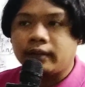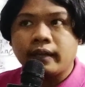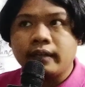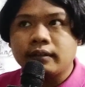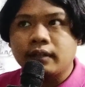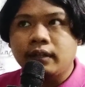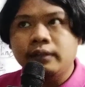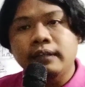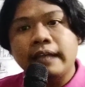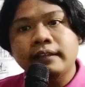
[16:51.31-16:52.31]

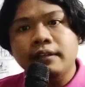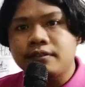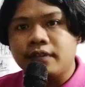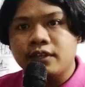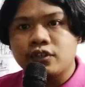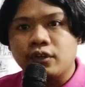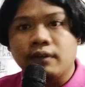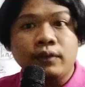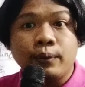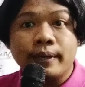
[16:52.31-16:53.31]
entitled
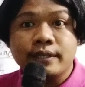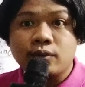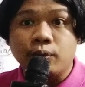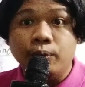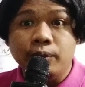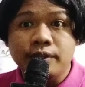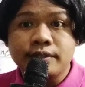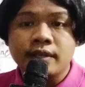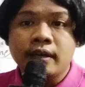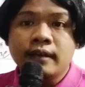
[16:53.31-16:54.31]
Latinization of U.S.
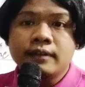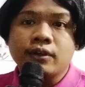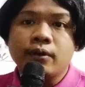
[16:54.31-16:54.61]
Schools.